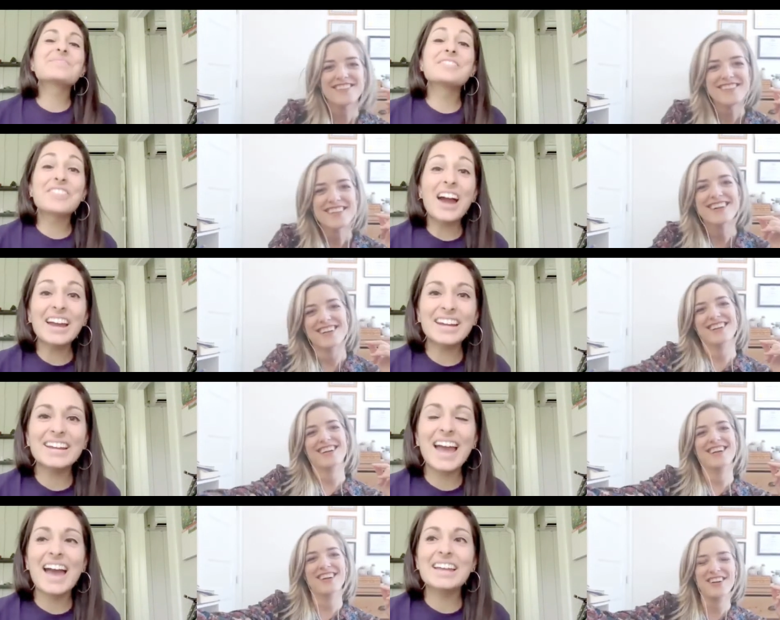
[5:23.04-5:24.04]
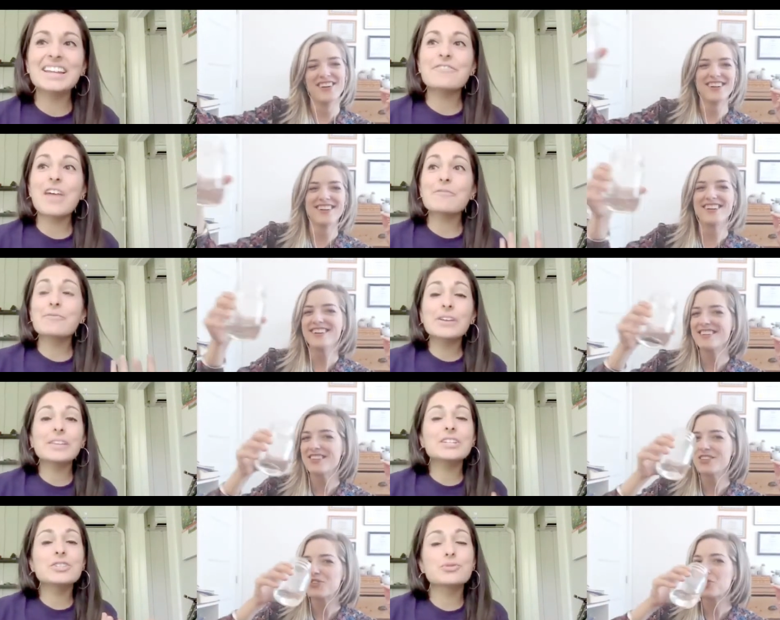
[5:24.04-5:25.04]
Speaker 1: right and if that
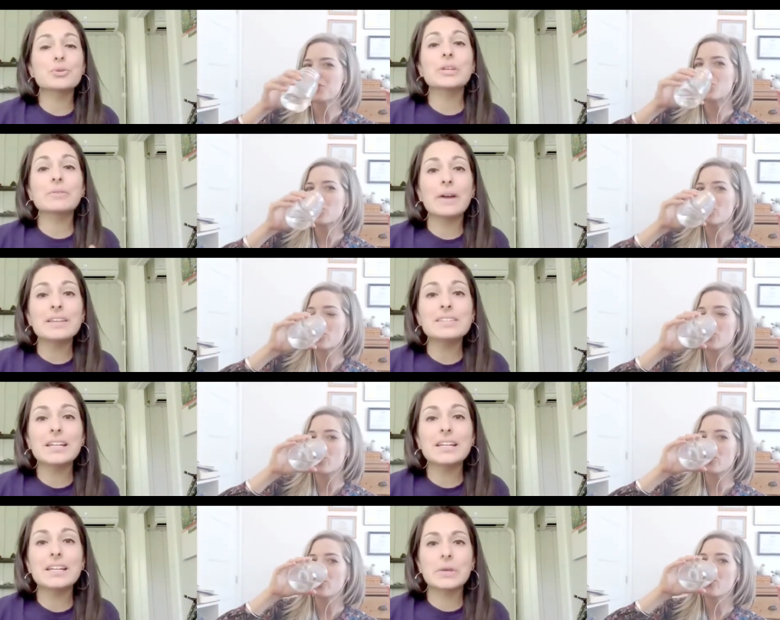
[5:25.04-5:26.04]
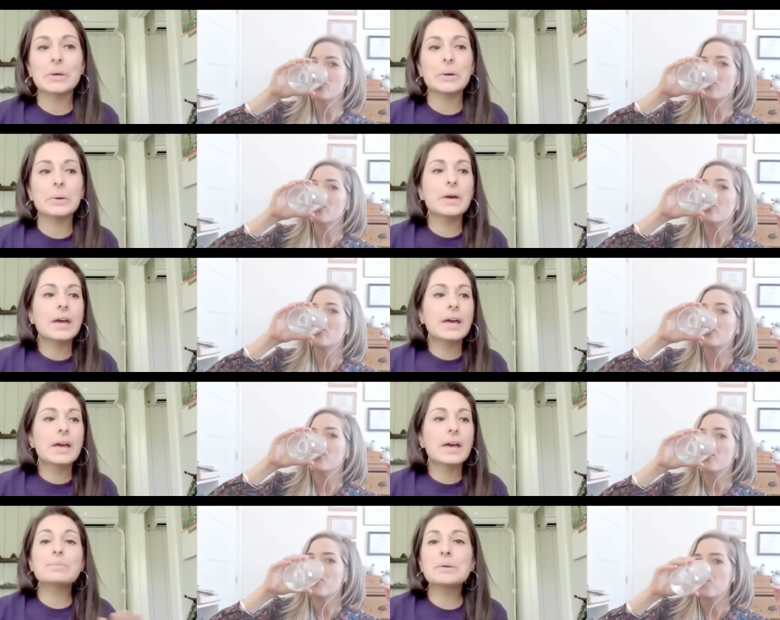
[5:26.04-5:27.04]
really truly resonates with you
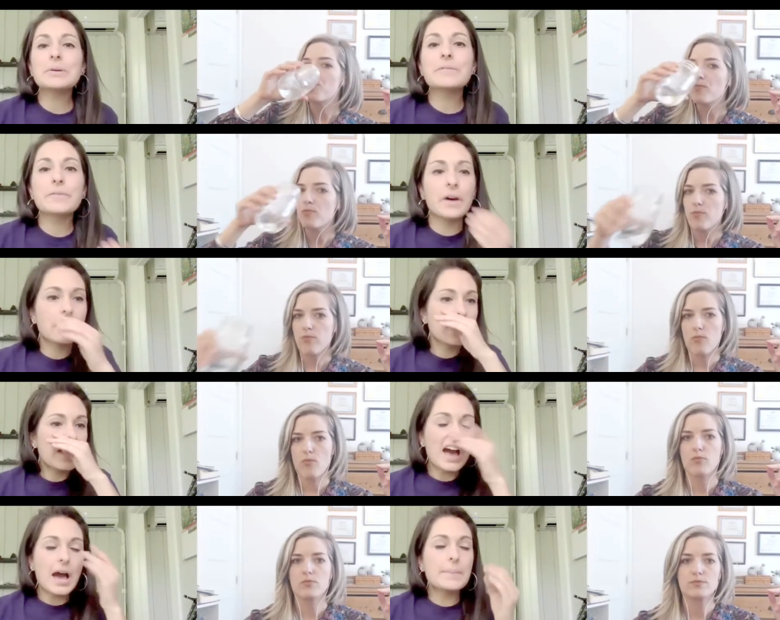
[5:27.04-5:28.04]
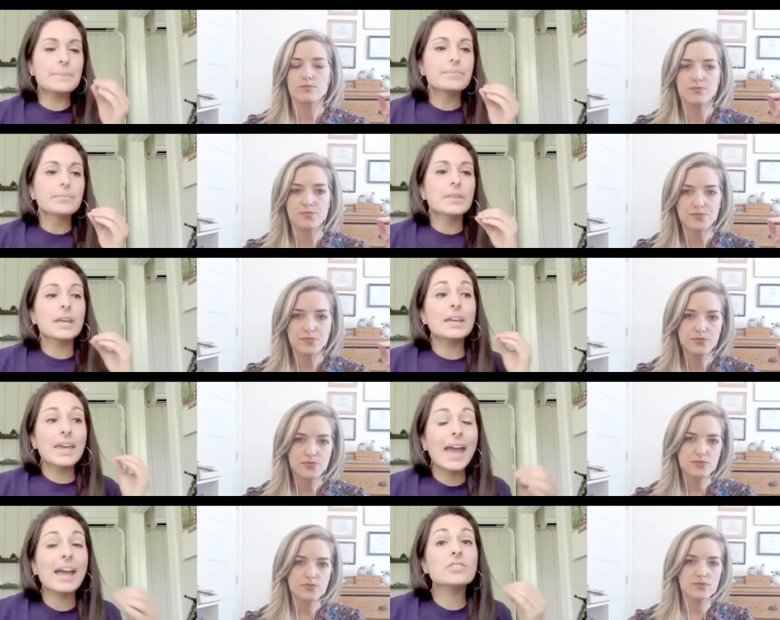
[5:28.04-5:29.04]
that's beautiful um it
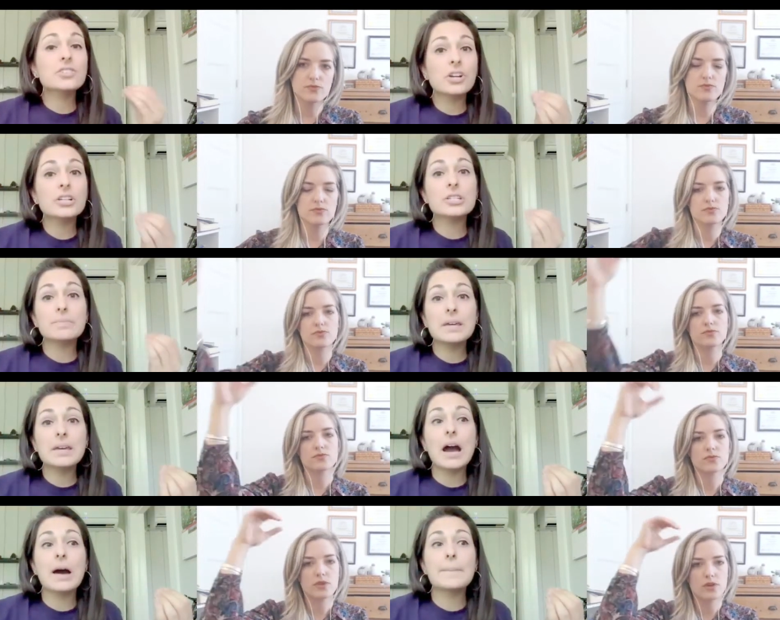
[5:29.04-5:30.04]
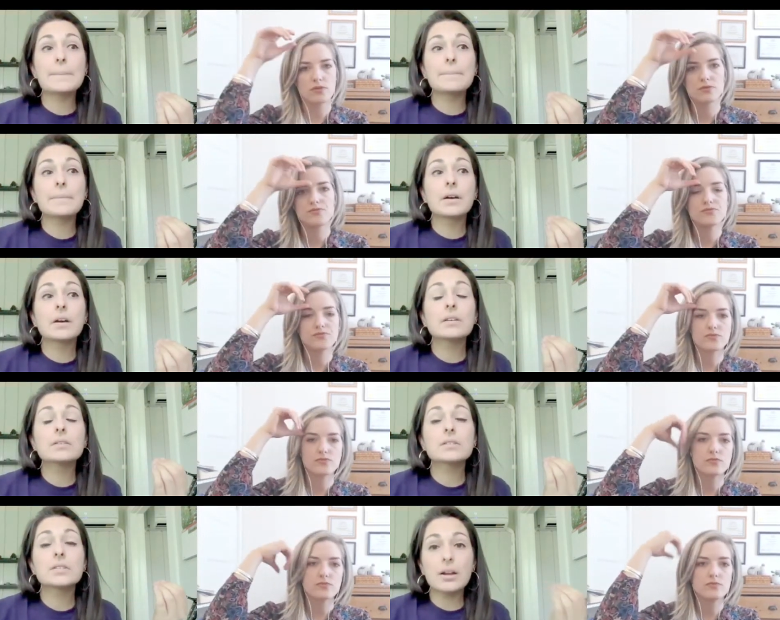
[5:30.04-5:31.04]
can start to become
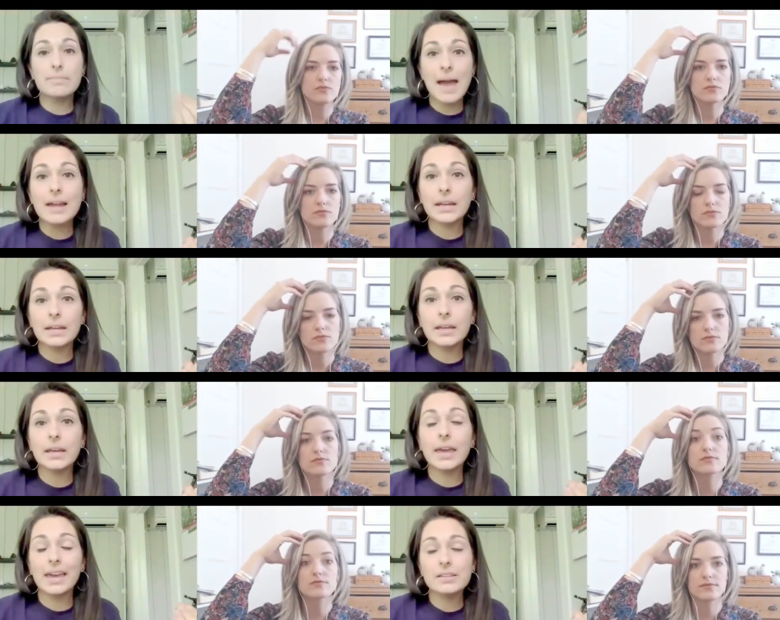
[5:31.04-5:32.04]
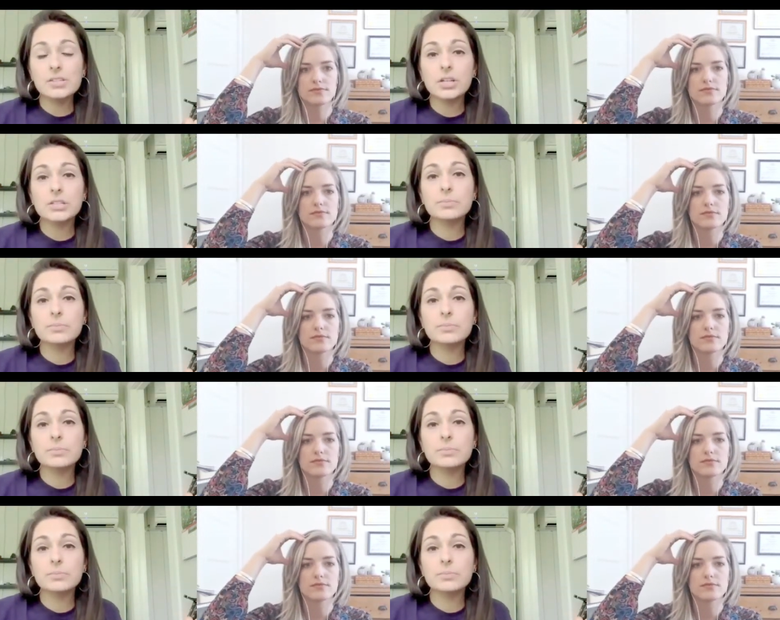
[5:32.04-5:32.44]
dogmatic it can mm-hmm. start to